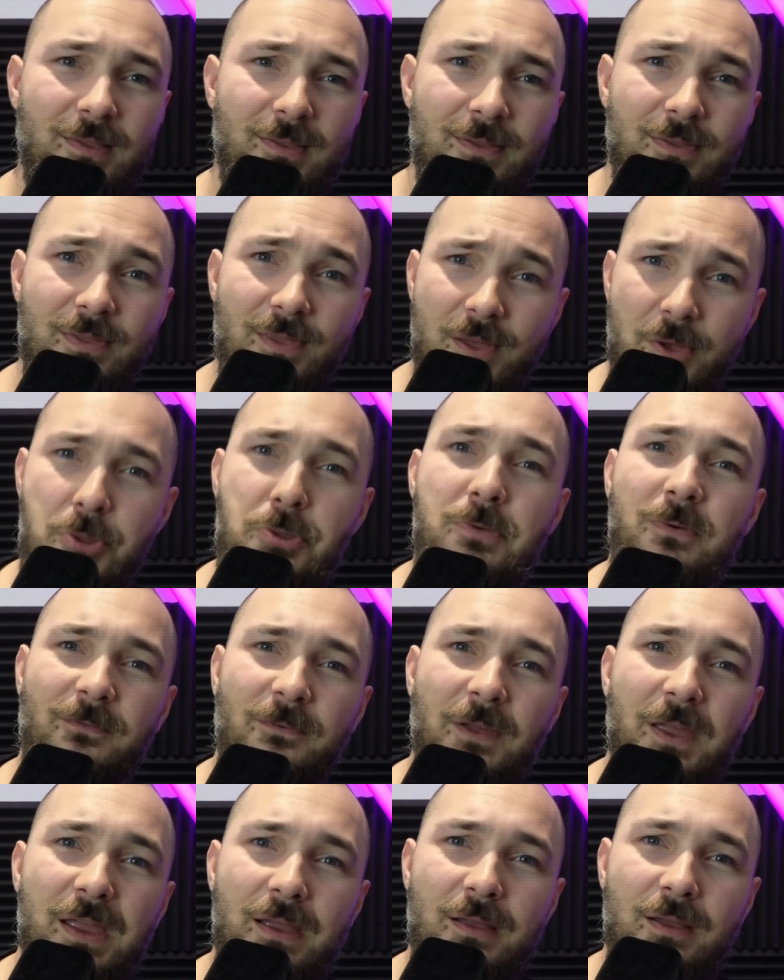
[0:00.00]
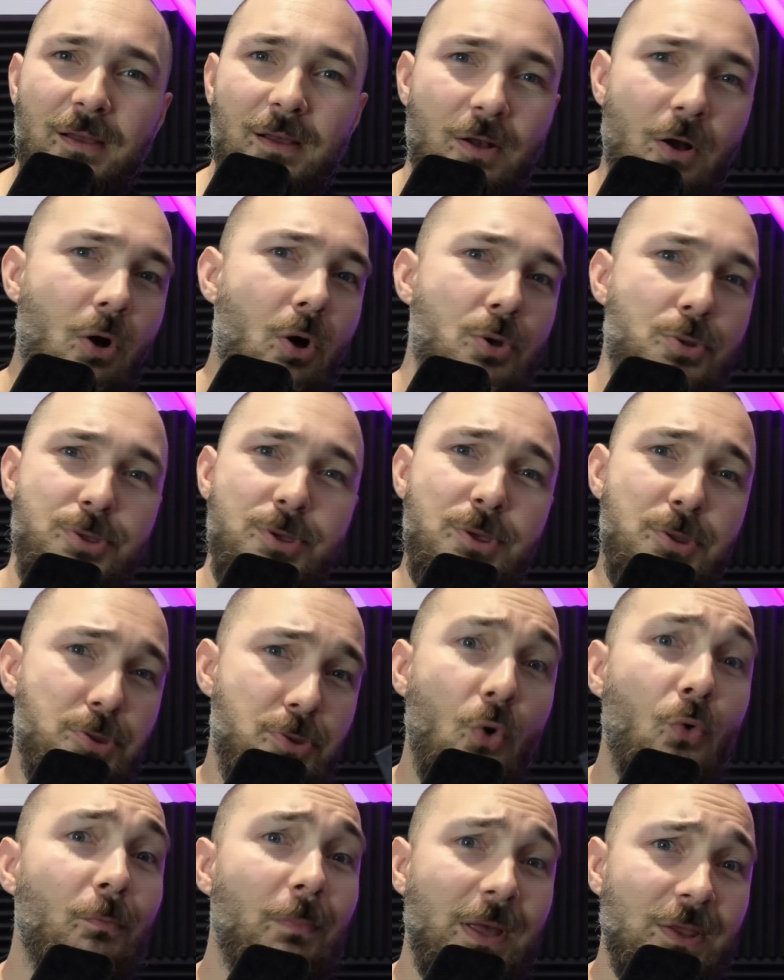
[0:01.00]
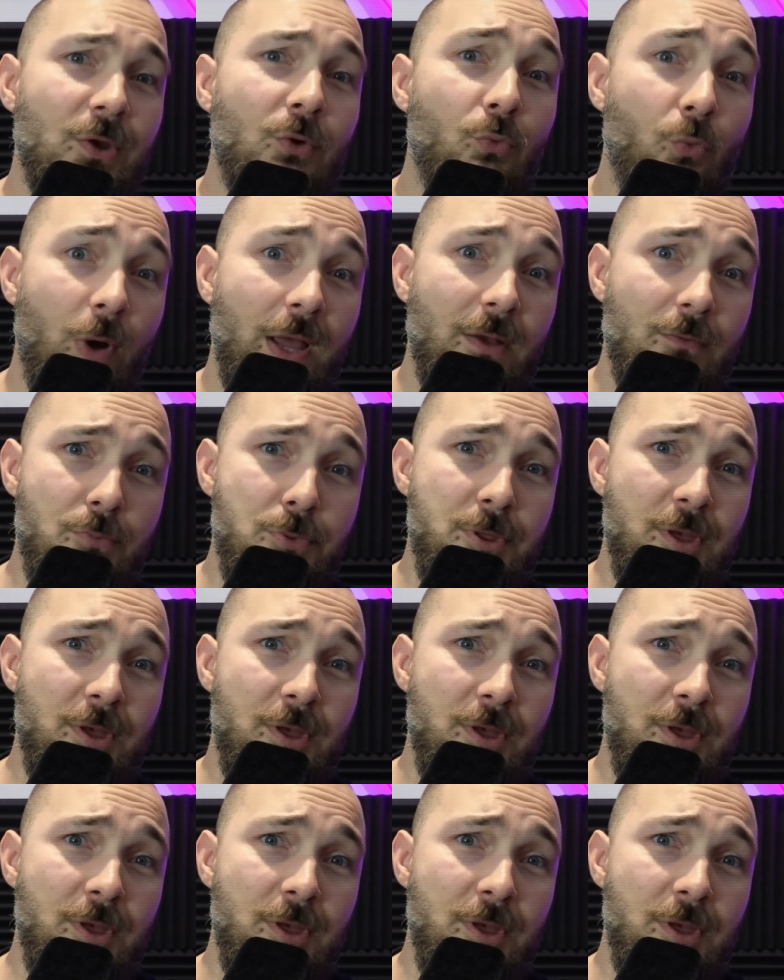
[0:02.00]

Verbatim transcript: this thing caused so many waves.